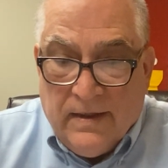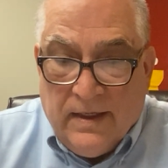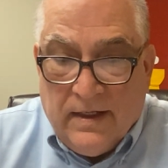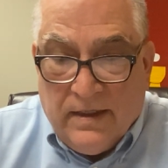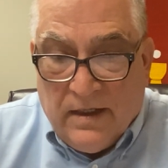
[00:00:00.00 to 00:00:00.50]

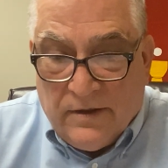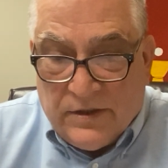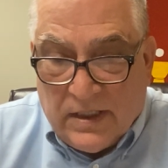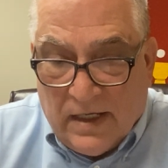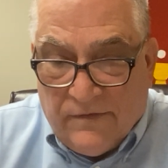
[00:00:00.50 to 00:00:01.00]
And on the other
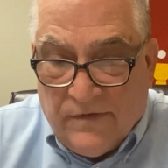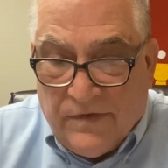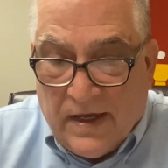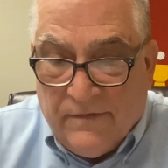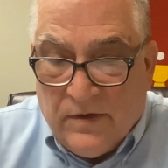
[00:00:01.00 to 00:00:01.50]
side of
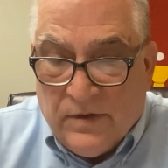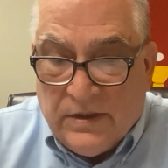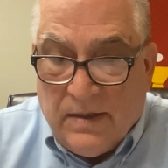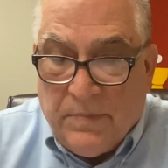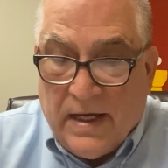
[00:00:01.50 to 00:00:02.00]
Fifth Avenue is
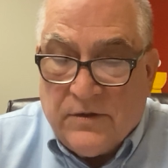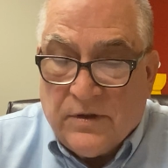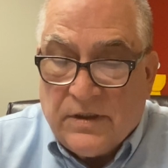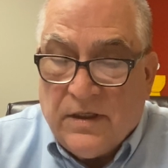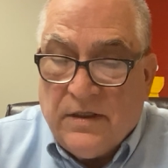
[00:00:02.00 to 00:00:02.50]
St.
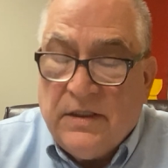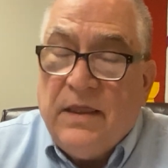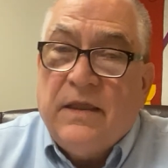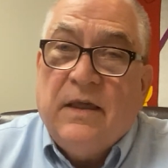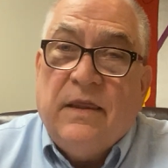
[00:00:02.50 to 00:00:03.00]
Patrick's
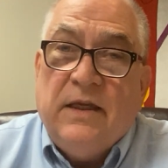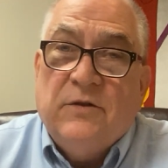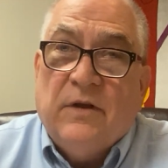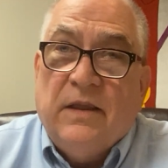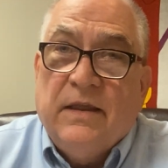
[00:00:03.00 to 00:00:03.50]

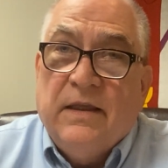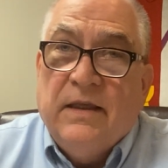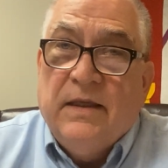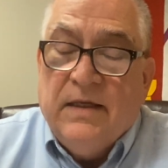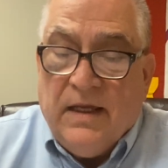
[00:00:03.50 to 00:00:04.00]
Cathedral.
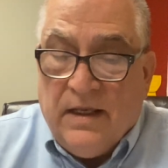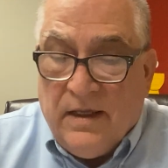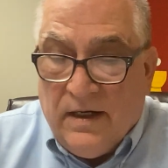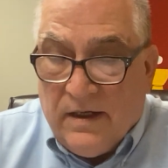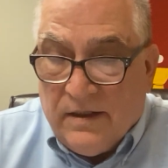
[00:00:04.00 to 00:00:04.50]
And
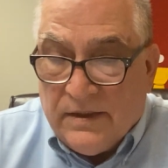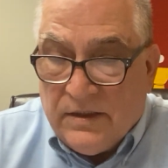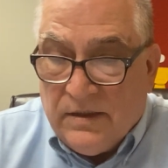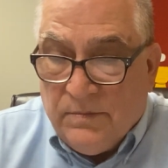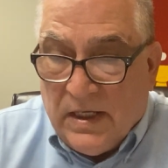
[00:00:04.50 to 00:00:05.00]
there,
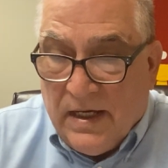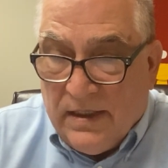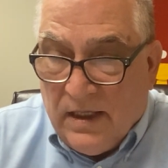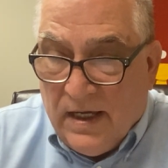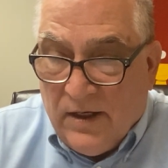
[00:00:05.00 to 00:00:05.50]

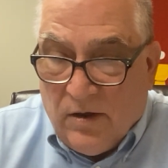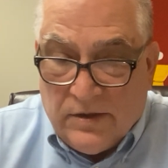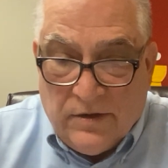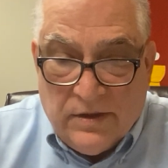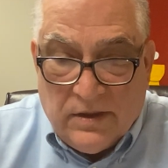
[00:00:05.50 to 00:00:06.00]
behind the high
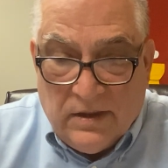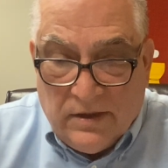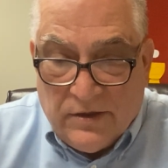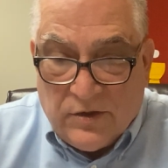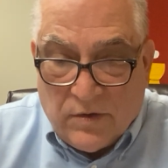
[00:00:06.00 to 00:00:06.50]
altar, is a
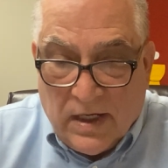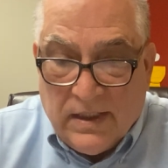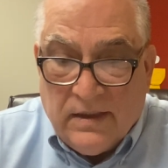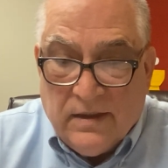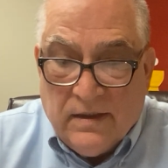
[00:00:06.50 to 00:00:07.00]
little
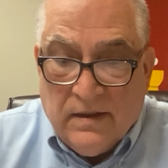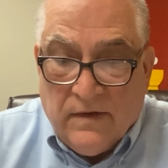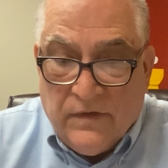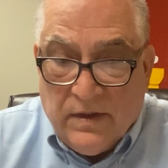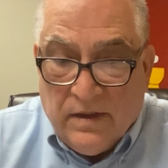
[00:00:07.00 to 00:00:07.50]
shrine
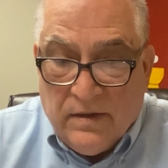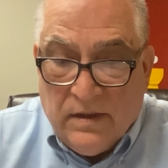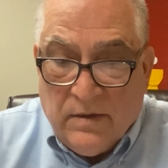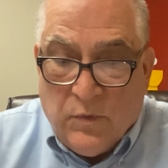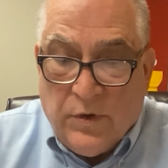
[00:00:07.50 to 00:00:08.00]
of the
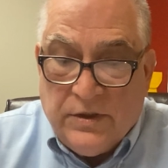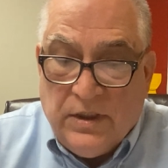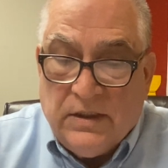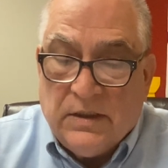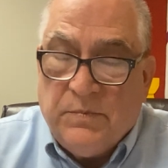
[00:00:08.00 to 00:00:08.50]
boy
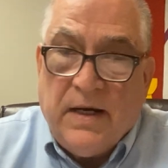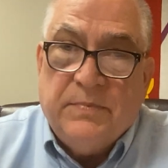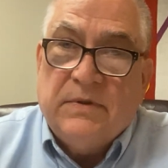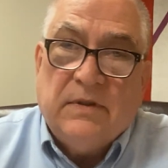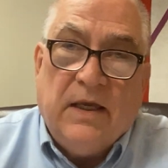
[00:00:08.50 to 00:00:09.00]
Jesus,
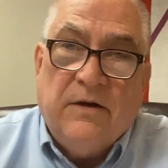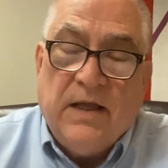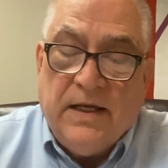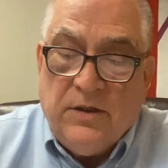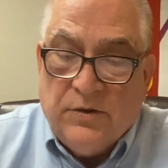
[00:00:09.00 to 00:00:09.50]
perhaps 8 or
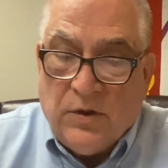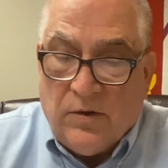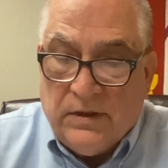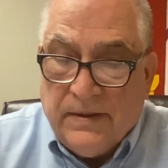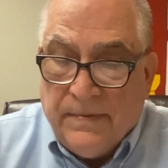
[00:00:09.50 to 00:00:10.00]
9 years
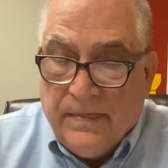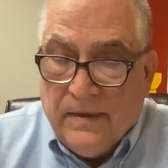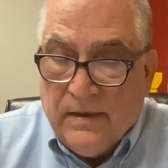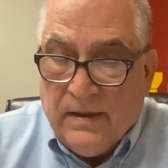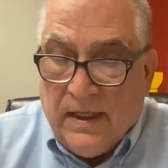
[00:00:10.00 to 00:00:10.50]
old.
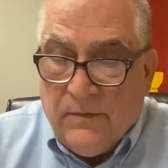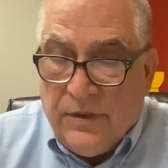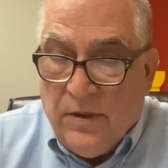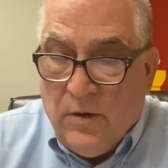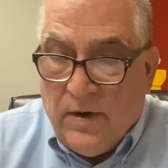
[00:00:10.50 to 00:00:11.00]
And
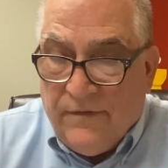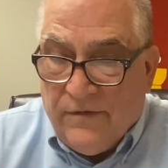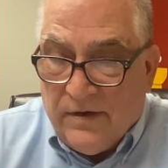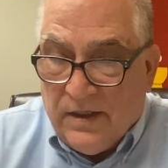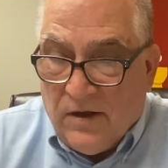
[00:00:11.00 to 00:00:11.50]
with no
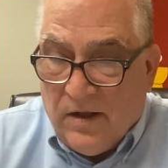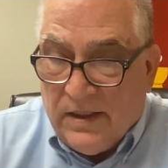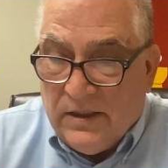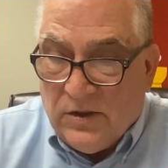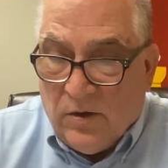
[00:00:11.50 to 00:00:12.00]
effort at all,
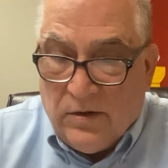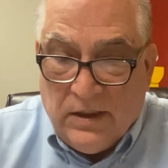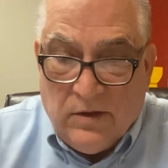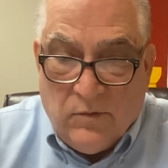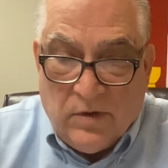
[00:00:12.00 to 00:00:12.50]
he's
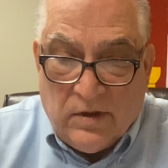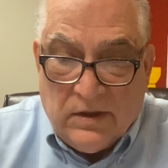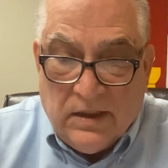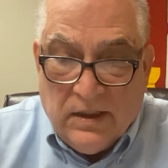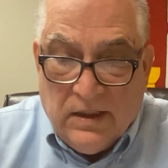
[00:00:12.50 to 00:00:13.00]
holding the
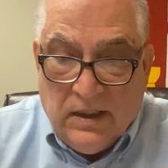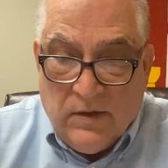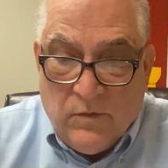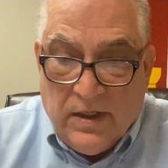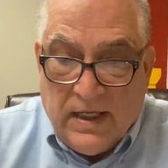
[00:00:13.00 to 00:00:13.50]
world
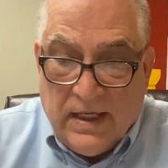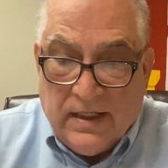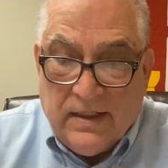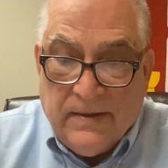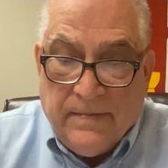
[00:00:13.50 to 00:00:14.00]
in one
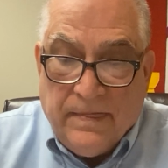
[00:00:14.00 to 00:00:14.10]
hand.